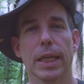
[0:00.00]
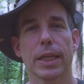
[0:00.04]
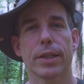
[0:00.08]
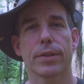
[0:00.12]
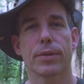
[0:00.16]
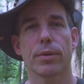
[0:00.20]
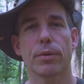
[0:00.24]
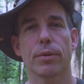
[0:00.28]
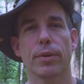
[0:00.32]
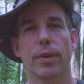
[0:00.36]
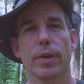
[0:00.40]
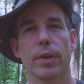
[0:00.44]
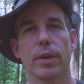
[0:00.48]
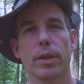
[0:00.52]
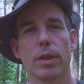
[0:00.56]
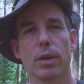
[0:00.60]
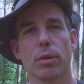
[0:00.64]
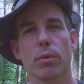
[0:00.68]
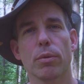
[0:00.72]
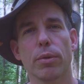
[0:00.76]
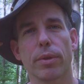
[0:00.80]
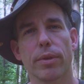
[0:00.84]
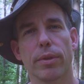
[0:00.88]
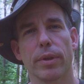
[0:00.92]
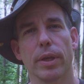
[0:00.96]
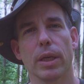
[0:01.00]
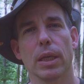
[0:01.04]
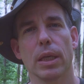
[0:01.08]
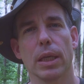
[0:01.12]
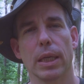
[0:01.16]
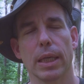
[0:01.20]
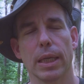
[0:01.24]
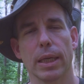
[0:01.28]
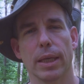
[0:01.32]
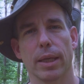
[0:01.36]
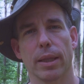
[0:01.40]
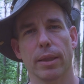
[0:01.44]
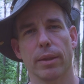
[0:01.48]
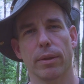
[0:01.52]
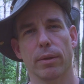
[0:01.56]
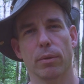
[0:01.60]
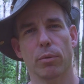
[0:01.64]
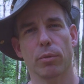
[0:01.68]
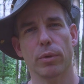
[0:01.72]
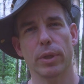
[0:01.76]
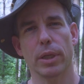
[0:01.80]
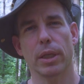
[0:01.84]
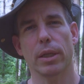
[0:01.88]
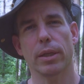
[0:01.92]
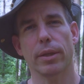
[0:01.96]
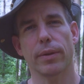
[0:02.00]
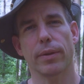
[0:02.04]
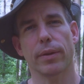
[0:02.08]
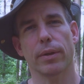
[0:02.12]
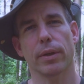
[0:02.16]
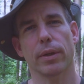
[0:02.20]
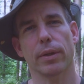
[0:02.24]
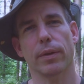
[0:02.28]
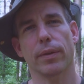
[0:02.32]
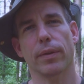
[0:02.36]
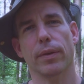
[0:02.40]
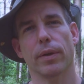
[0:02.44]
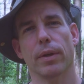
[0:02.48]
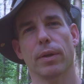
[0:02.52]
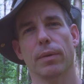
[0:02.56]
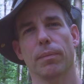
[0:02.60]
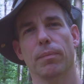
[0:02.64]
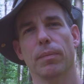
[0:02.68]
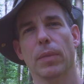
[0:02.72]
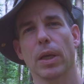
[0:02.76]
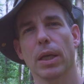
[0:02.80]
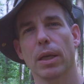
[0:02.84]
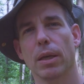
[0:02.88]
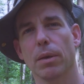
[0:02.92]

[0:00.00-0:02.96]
So the new thing here, and the